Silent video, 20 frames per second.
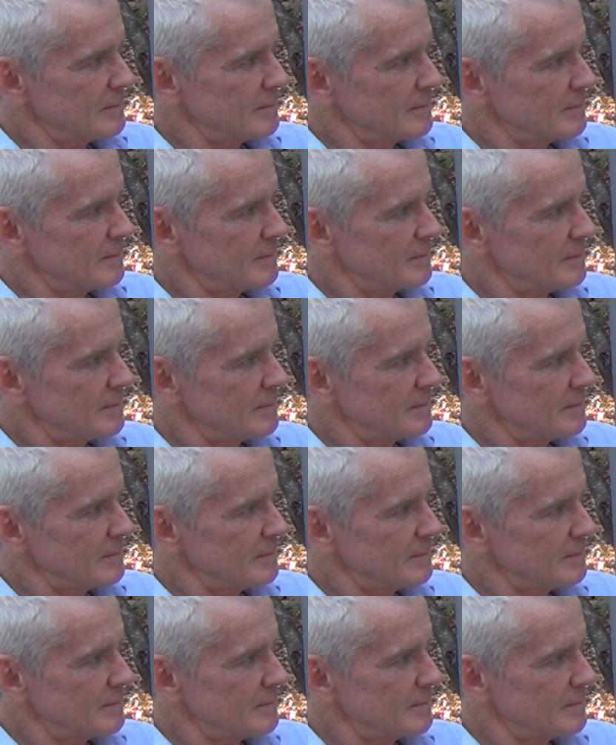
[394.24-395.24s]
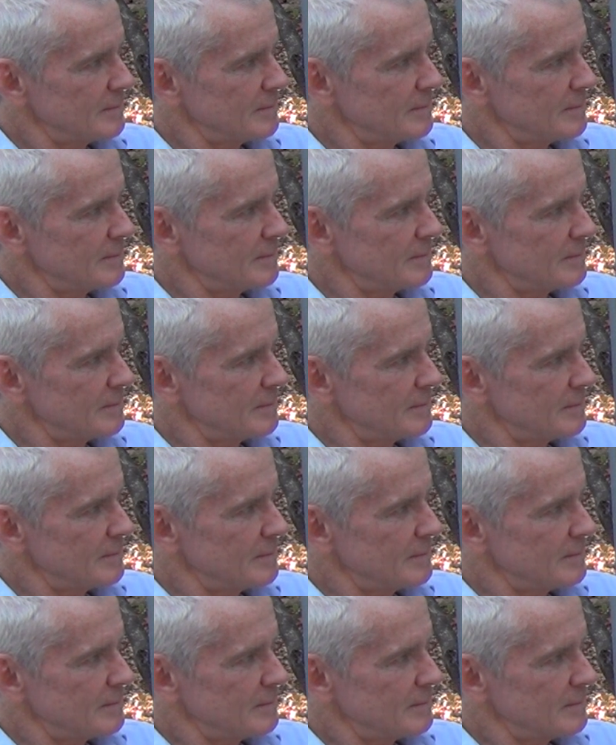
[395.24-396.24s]

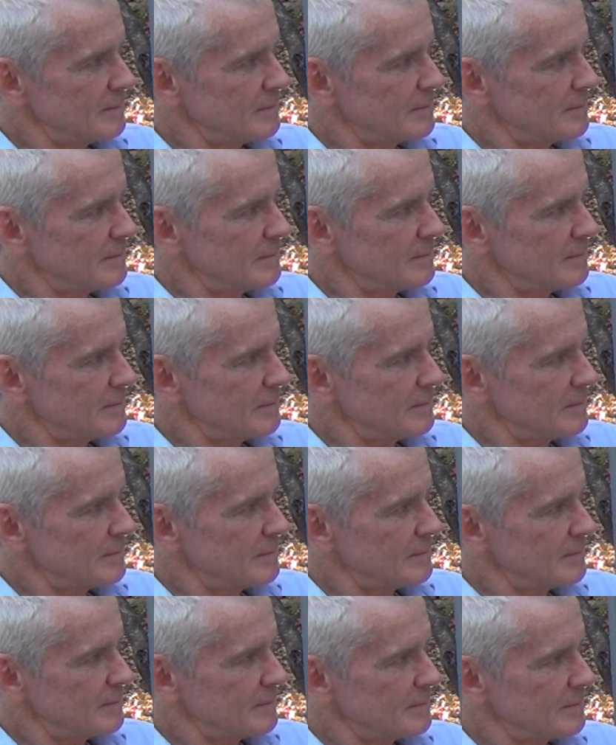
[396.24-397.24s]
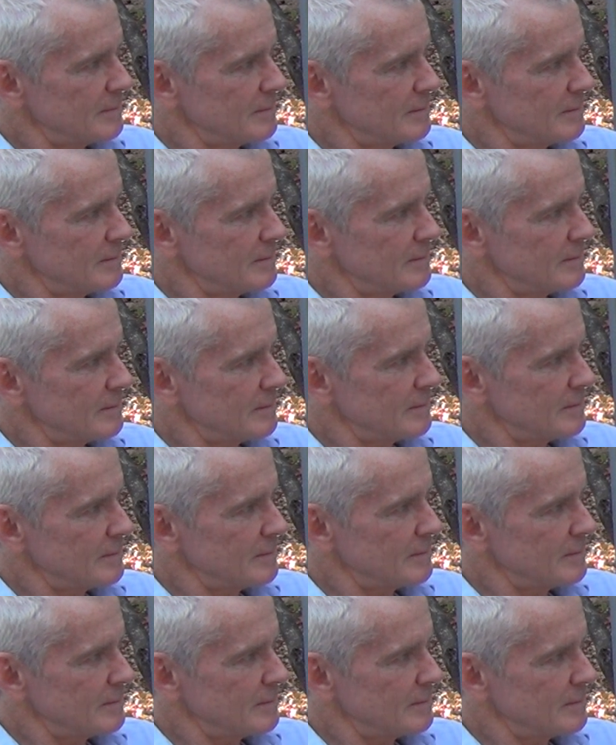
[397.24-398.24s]

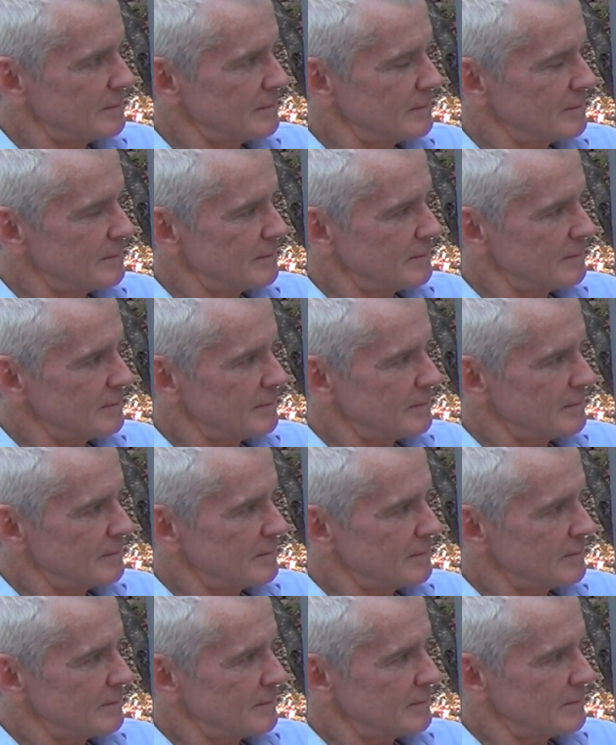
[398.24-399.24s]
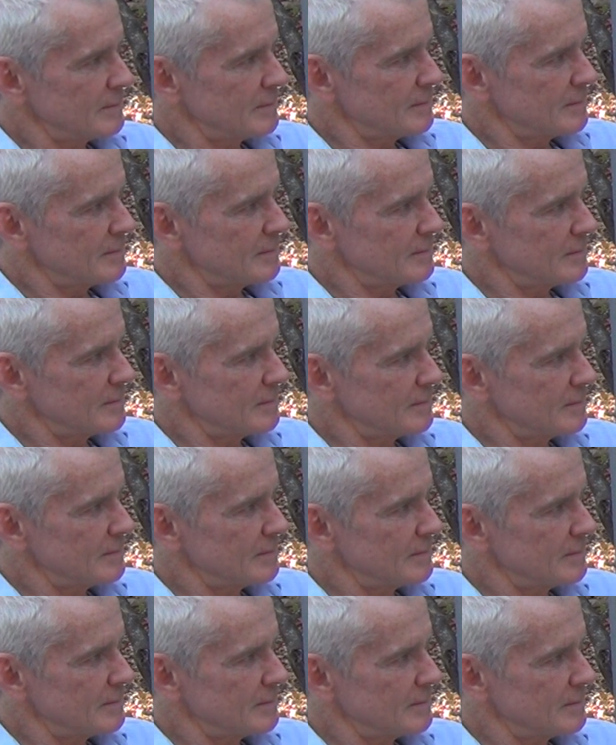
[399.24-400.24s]

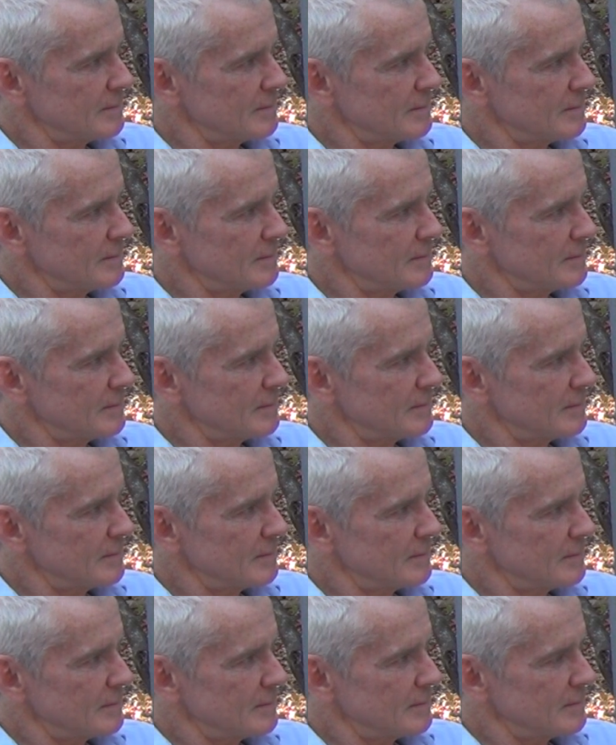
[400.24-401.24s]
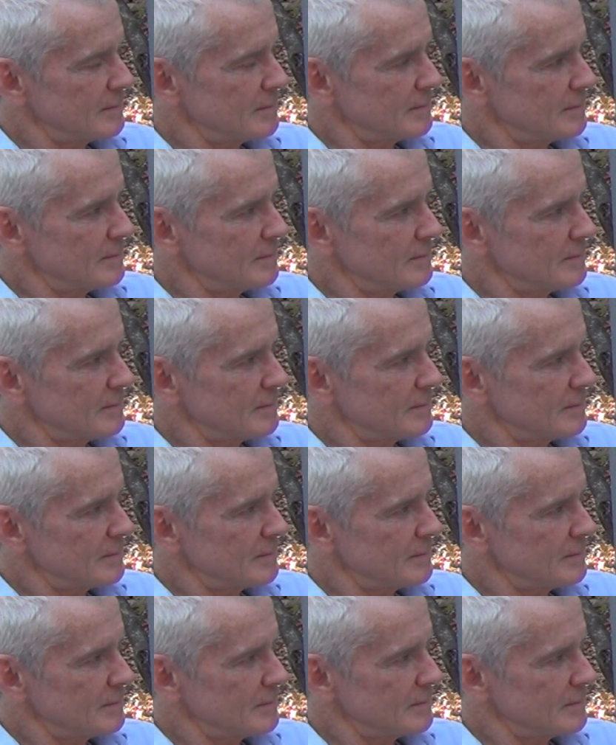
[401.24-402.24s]
(not speaking)